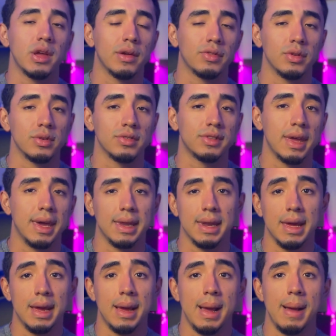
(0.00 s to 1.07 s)
you have to understand
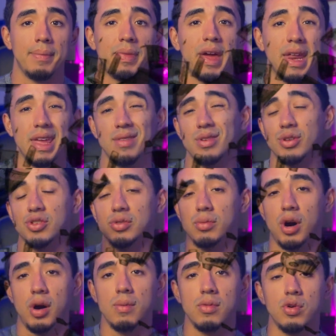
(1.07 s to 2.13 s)
that even a
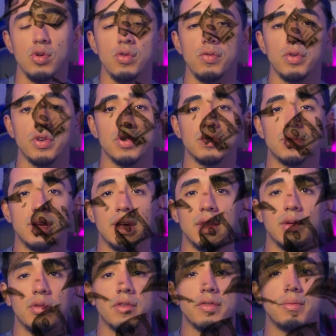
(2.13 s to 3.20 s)
small move, when you're
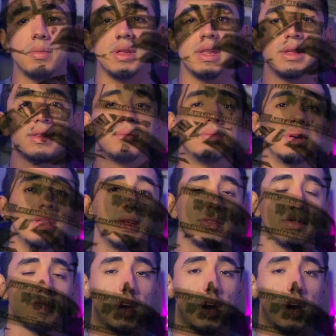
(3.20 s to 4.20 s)
dealing with millions and billions of